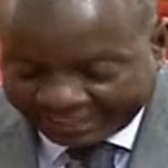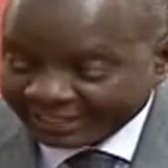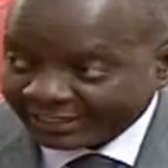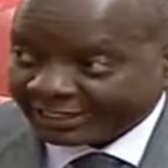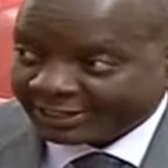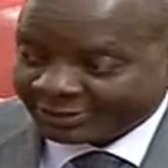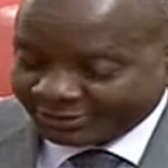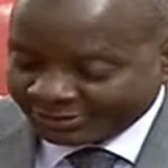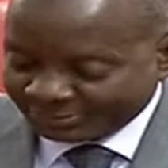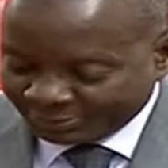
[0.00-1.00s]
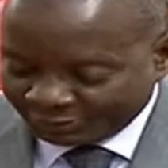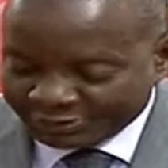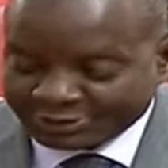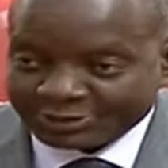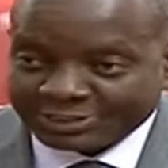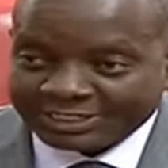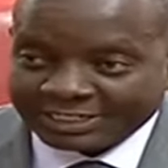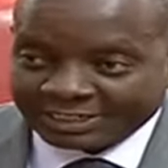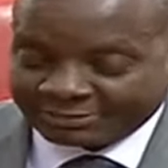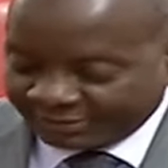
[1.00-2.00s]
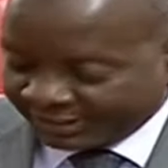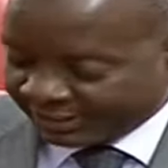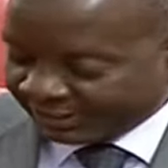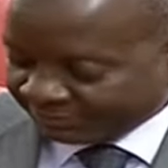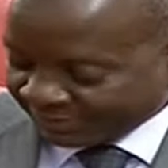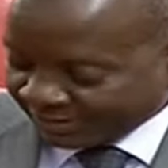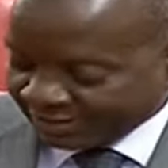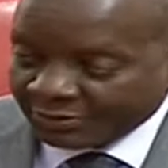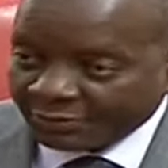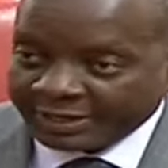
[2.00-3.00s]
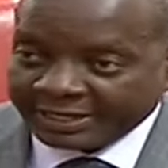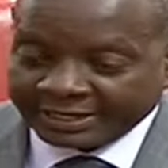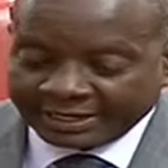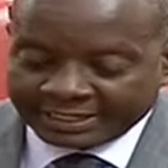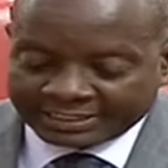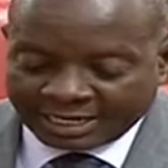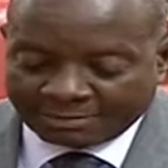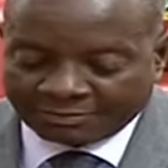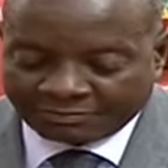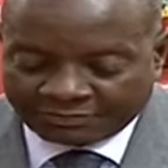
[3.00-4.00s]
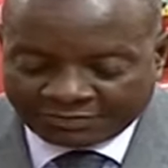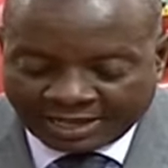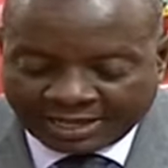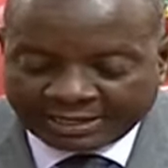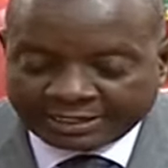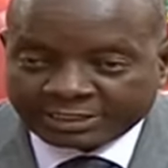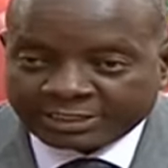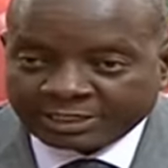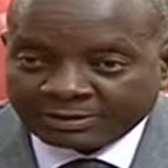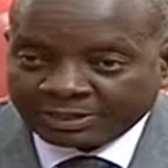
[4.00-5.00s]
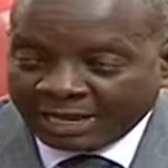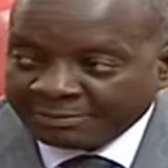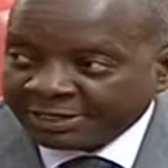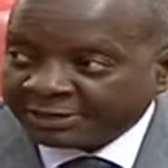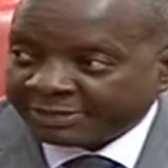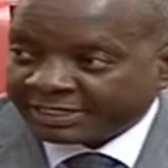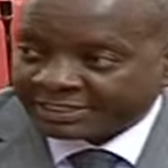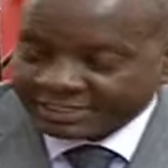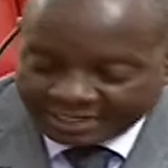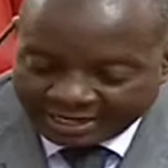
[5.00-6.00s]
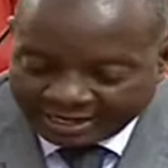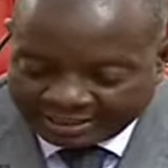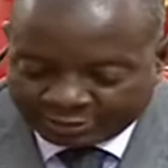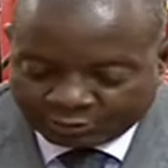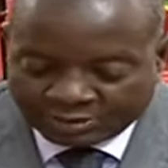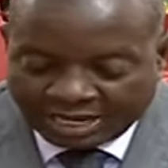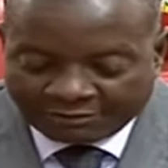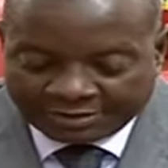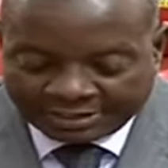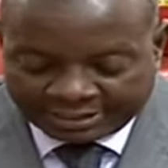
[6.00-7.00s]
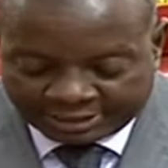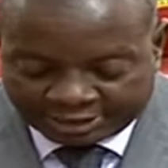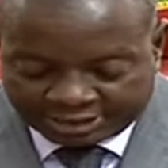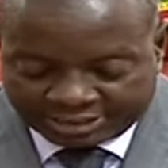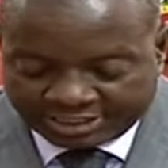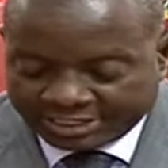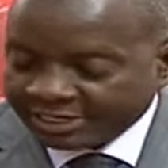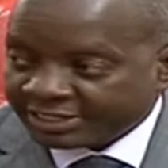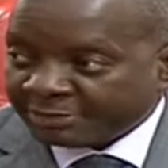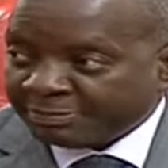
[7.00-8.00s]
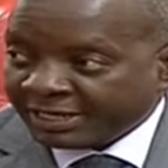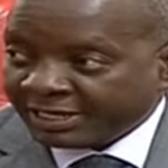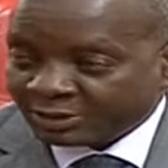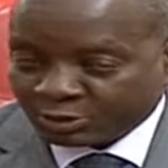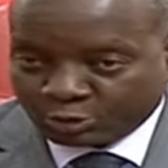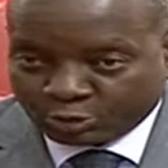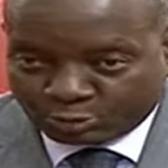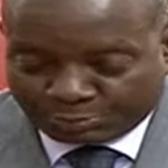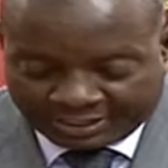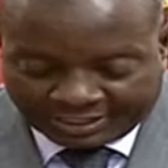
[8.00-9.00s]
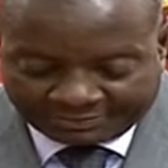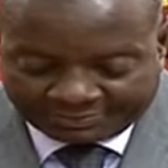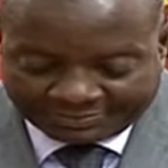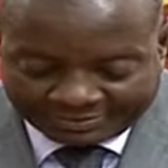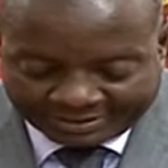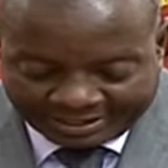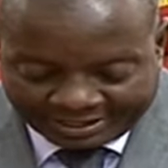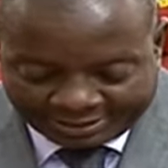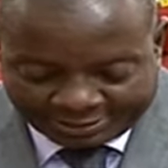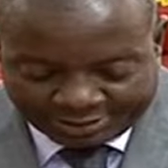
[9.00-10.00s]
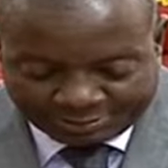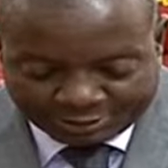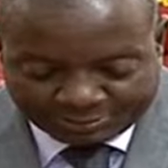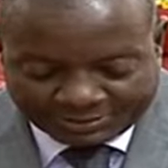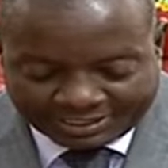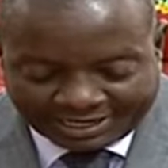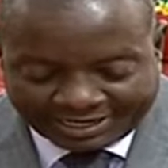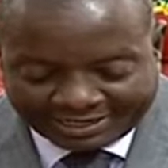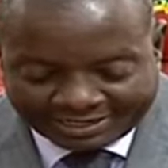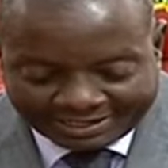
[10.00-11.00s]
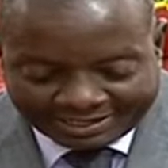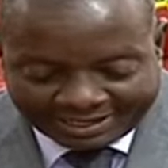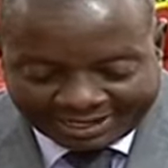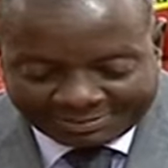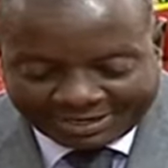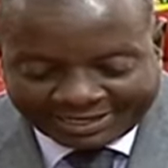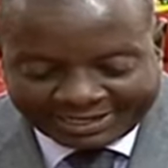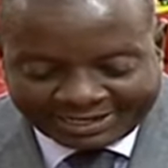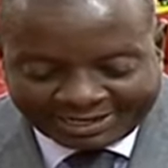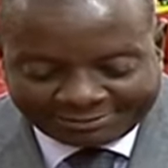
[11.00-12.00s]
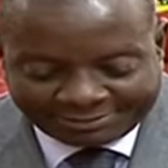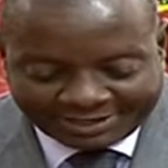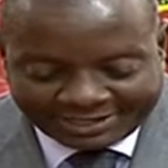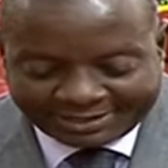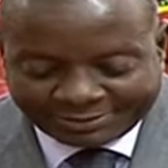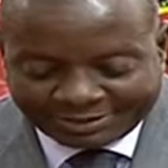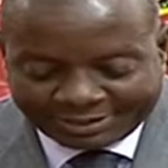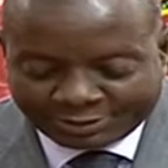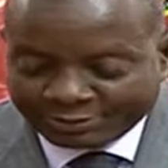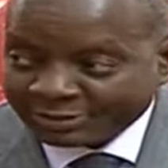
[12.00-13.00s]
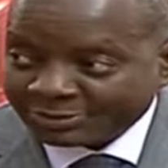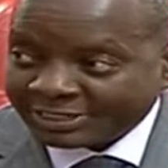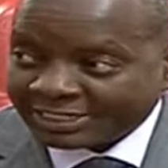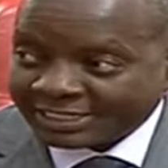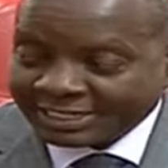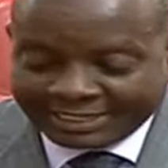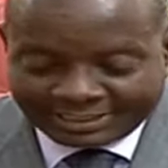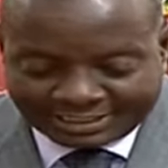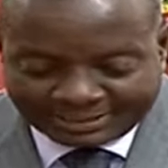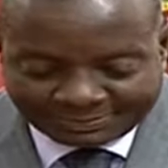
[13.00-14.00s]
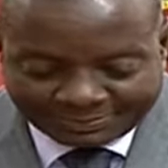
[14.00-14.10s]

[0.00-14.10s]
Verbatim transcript: other technical professions in this field, we had raised some far-reaching amendments that would have enriched the bill, so to speak. And the Honourable Speaker, I'm again afraid when it went to the Senate